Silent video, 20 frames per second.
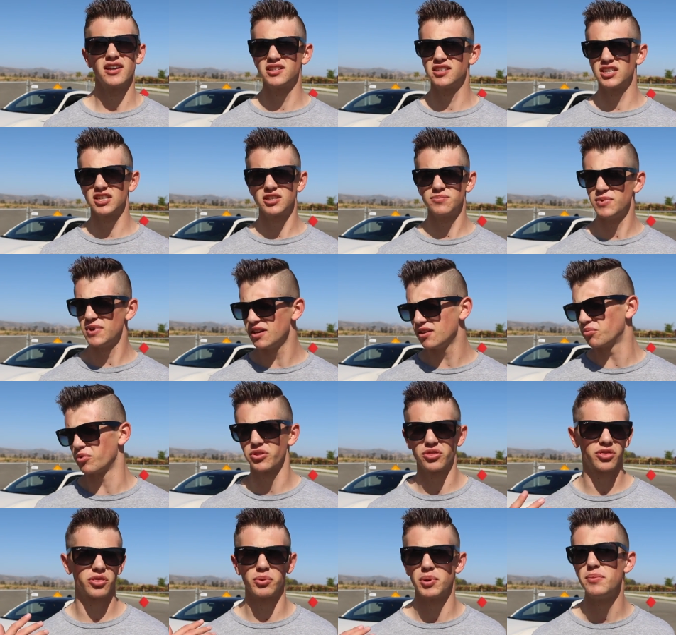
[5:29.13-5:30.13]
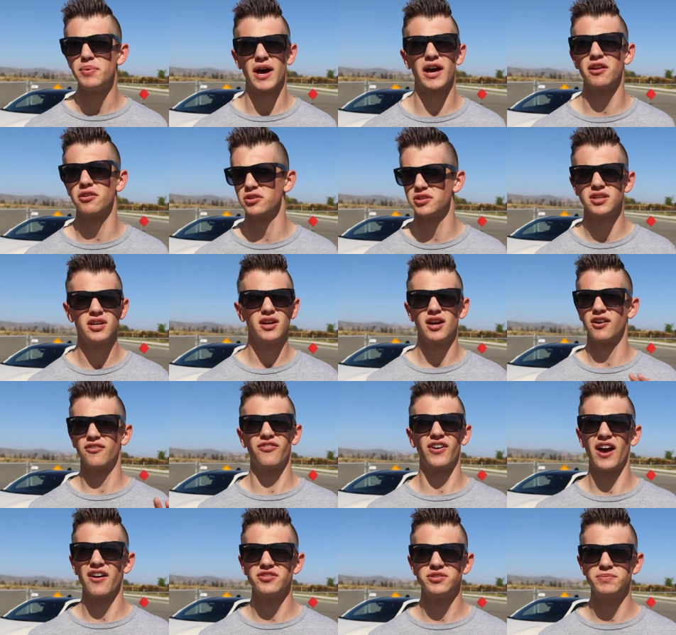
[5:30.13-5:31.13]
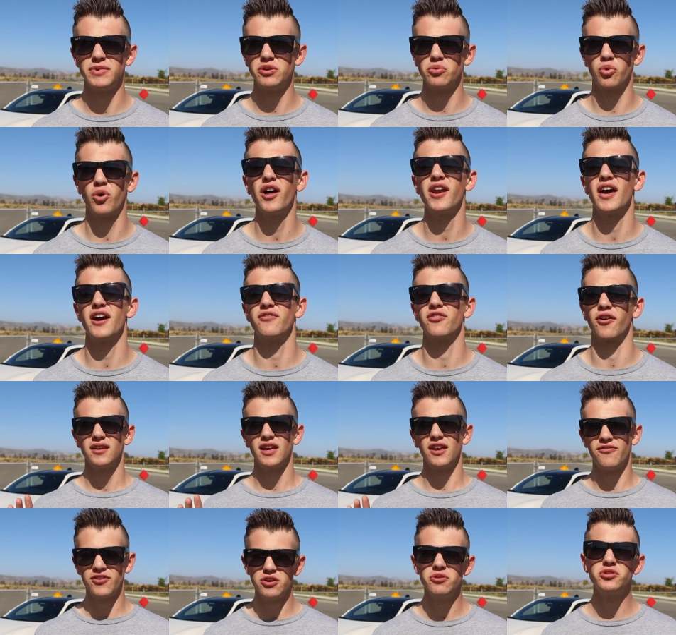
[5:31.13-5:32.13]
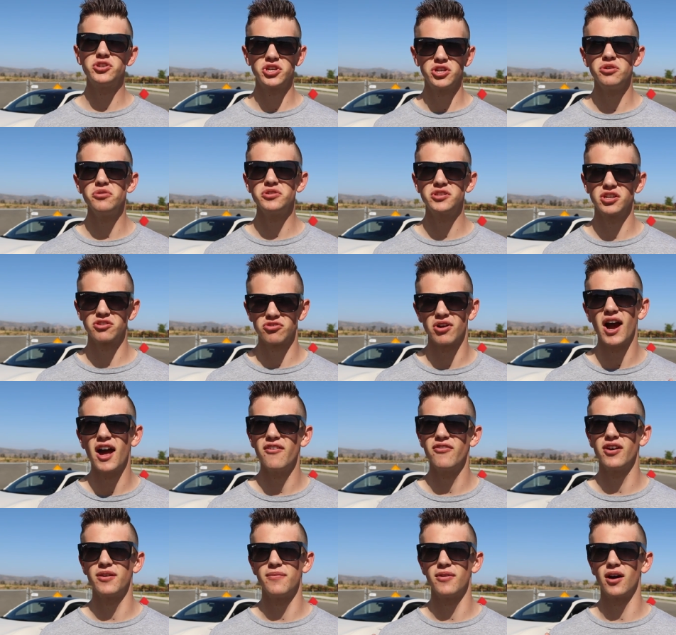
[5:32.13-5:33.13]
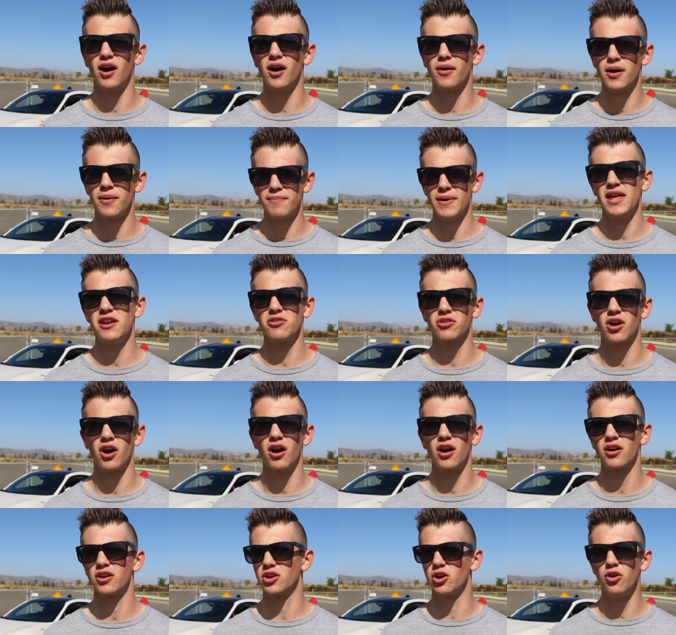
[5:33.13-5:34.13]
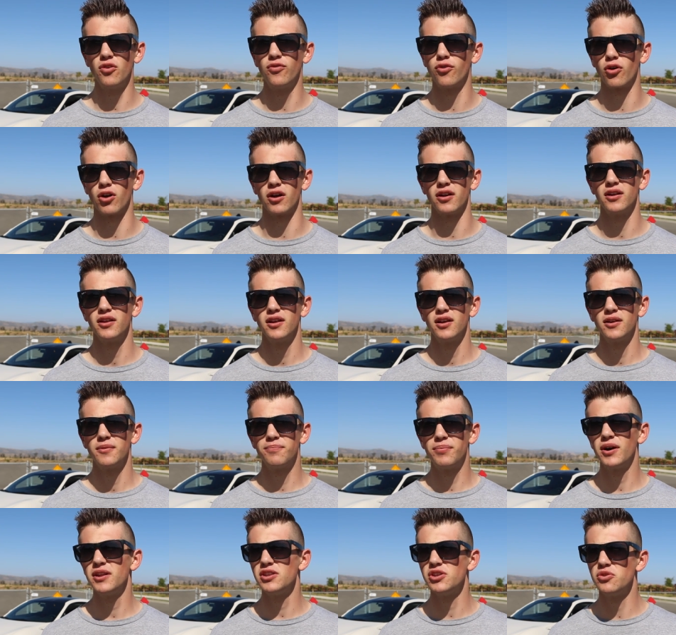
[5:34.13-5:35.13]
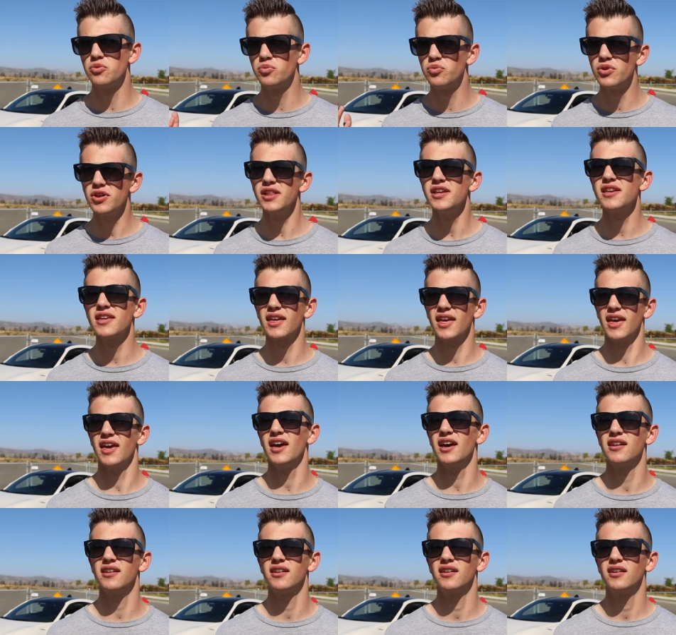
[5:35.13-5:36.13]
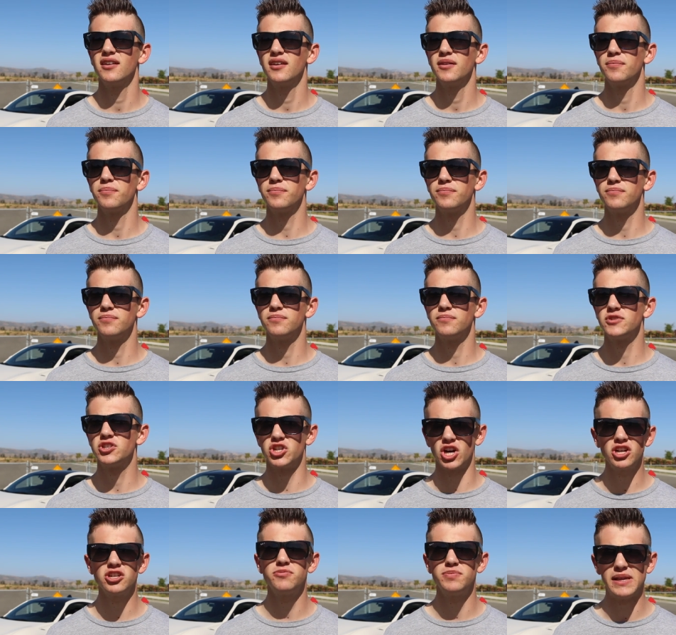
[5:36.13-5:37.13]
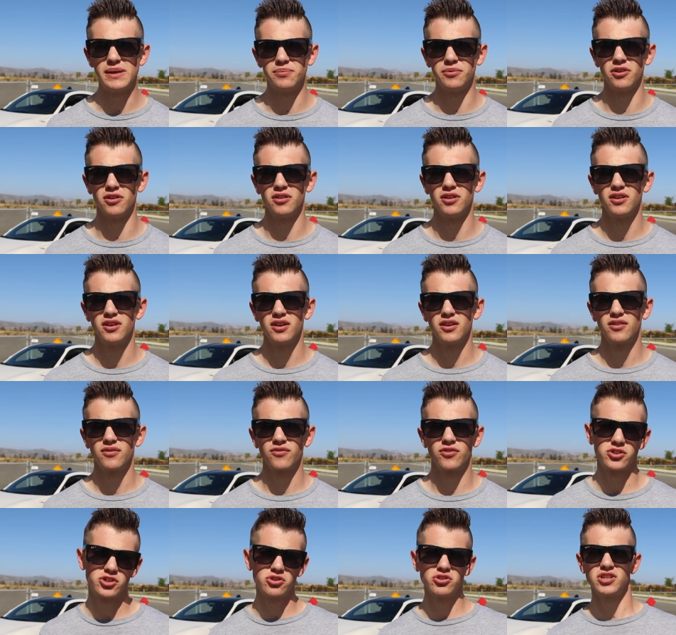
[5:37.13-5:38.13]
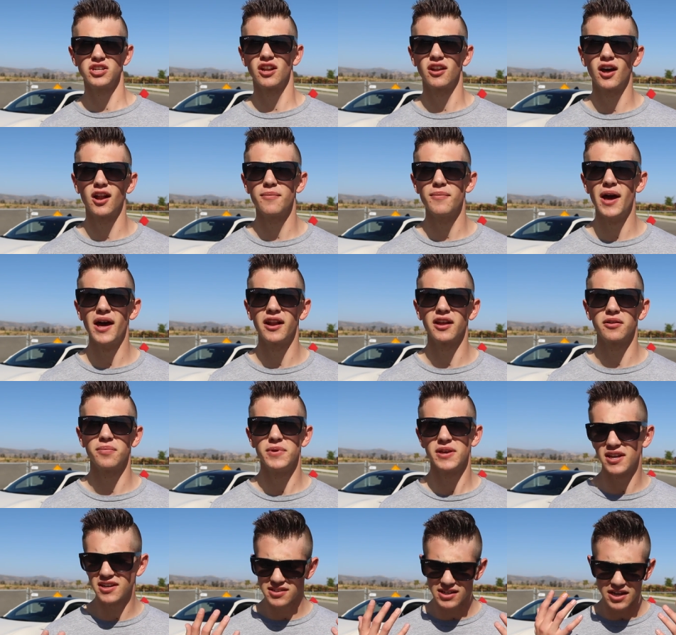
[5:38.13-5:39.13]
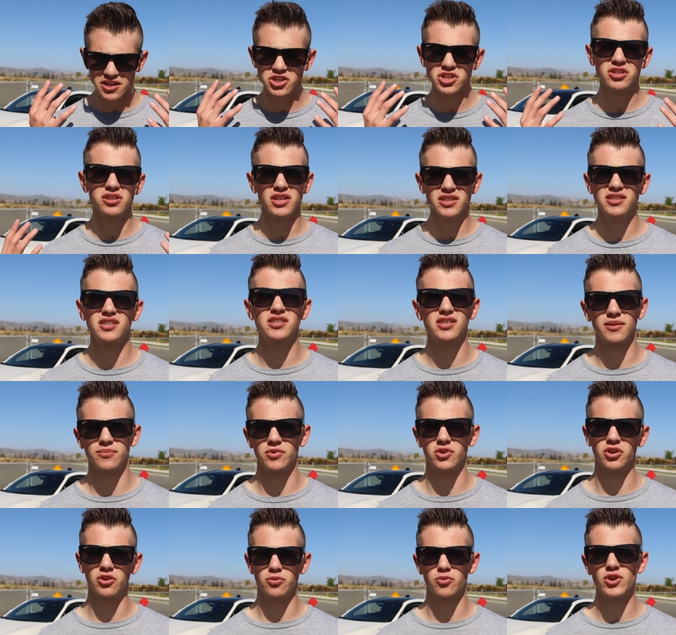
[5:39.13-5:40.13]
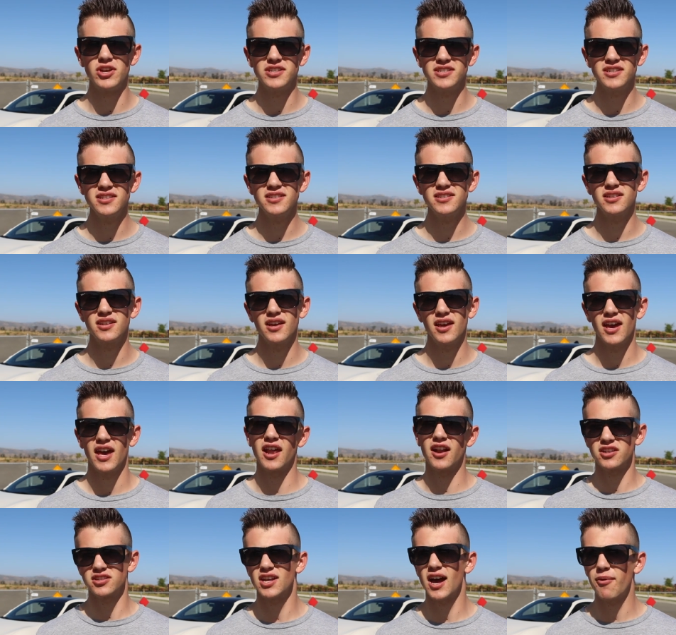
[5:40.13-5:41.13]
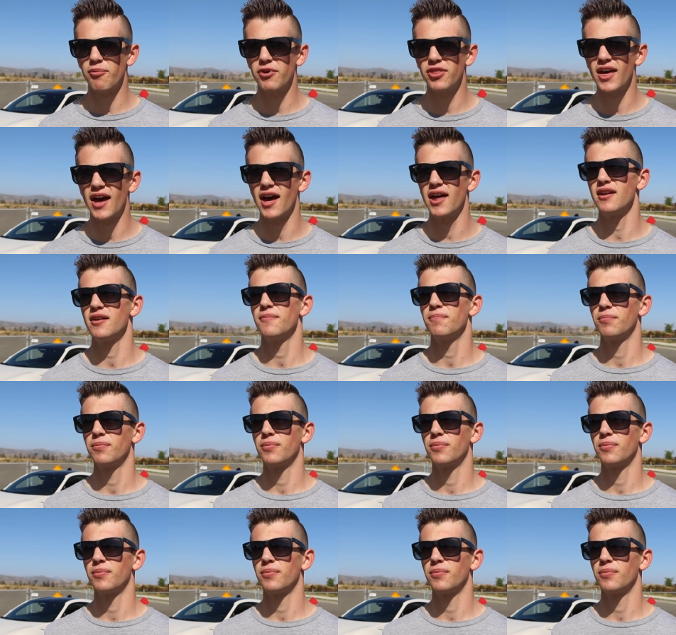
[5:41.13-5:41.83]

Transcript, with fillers: a six speed with three pedals, a five speed, whatever. If you choose to drive a, manual car, go for it. But you really can't judge people for choosing an automatic because I just listed some good reasons, and on top of that,